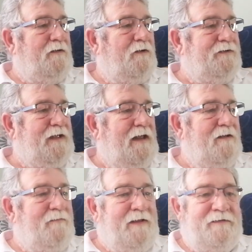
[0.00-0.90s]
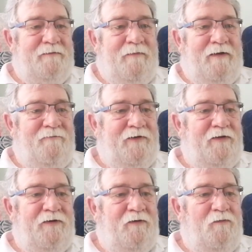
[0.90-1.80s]
not the Elementum, I have
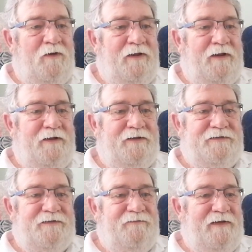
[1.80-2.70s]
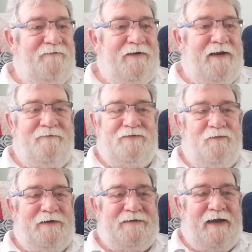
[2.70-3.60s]
another one of the Civivi knives, the
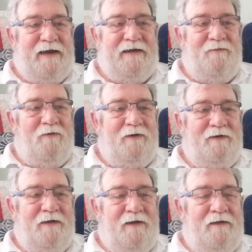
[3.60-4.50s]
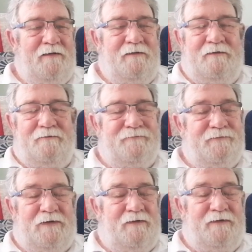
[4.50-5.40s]
wee tiny one.
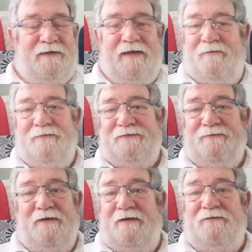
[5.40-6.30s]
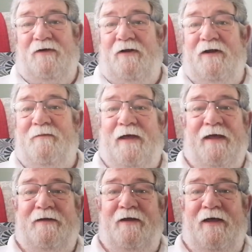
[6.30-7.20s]
Got a name, it's gone out of my
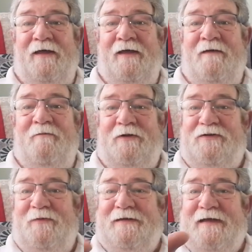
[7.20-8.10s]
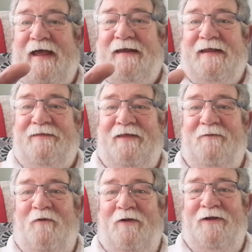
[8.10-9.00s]
head now. But it's the wee tiny
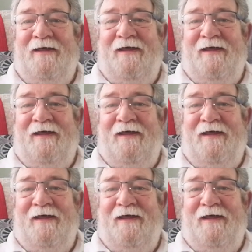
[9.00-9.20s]
thin one.